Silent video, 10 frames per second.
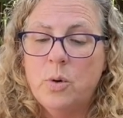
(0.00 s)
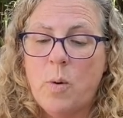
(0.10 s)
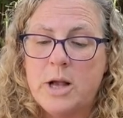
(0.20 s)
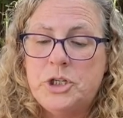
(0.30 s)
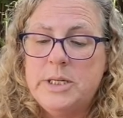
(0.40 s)

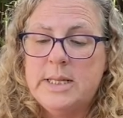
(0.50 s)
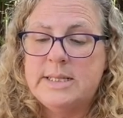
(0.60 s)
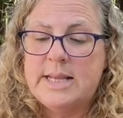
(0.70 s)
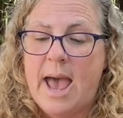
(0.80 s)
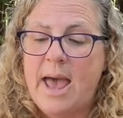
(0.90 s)
watching the
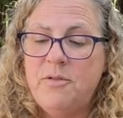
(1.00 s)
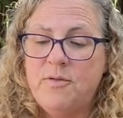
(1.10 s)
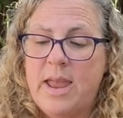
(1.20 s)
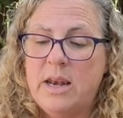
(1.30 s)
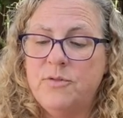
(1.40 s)
sad
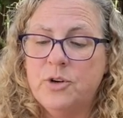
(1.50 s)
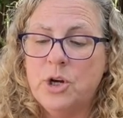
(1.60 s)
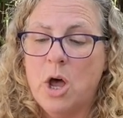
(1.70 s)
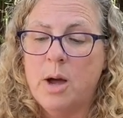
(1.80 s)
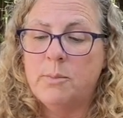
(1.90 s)
fate of her
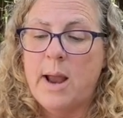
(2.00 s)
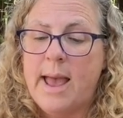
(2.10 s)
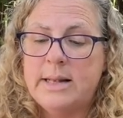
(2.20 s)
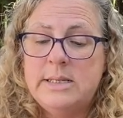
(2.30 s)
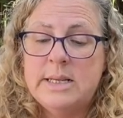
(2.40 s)

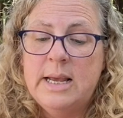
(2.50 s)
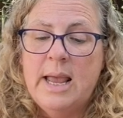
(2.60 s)
comrades